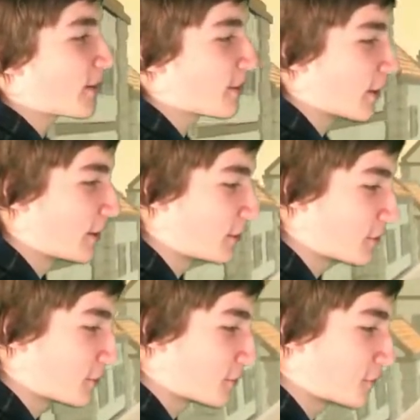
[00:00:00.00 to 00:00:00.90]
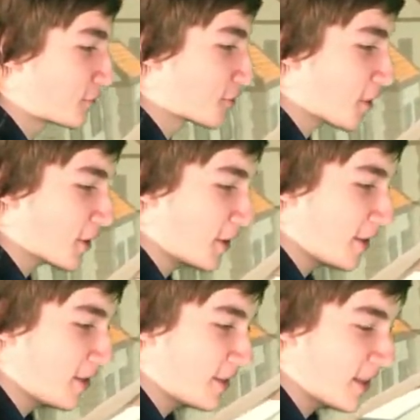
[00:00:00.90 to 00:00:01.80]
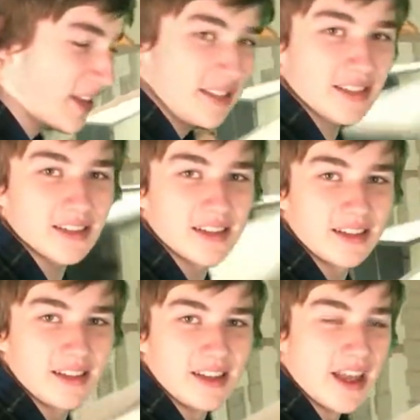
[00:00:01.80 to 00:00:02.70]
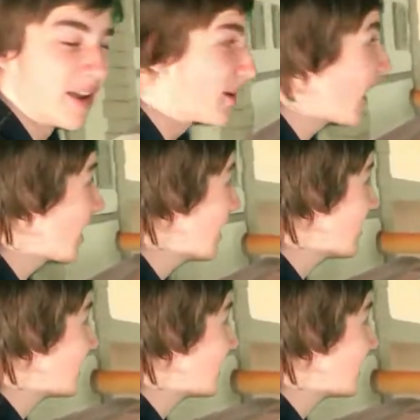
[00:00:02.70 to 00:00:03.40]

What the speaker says: of the truck key things. And you gotta get